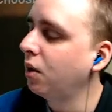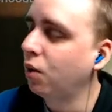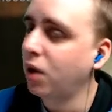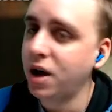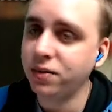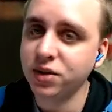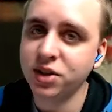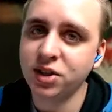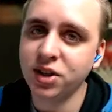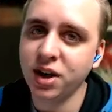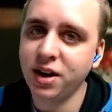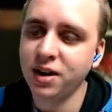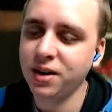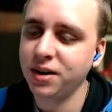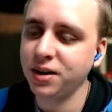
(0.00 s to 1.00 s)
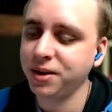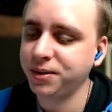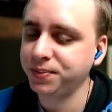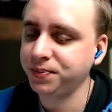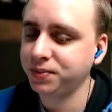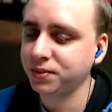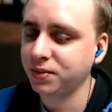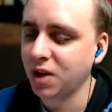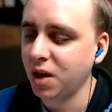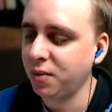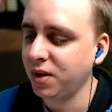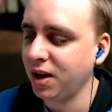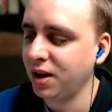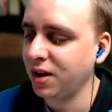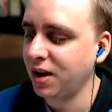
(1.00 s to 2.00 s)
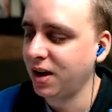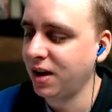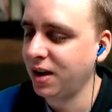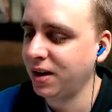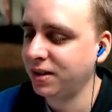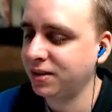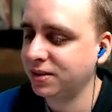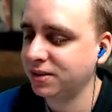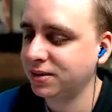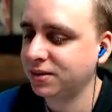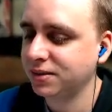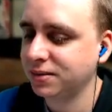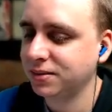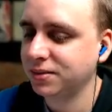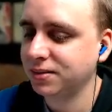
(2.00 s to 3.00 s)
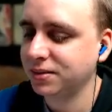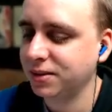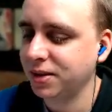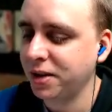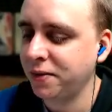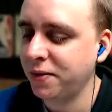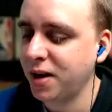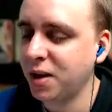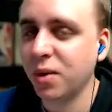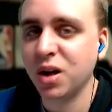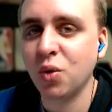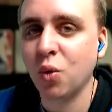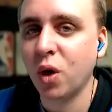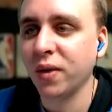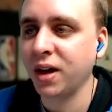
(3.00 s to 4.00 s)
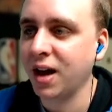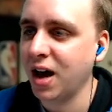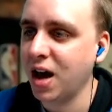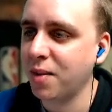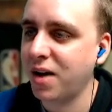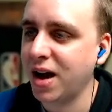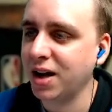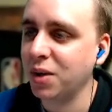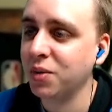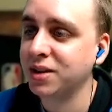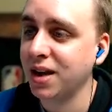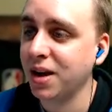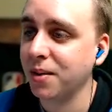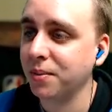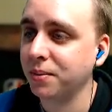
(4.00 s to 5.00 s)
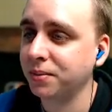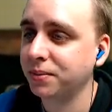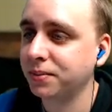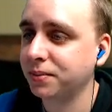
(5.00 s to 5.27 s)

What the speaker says: We'll have to see. I mean, if anybody won the combine, it was him.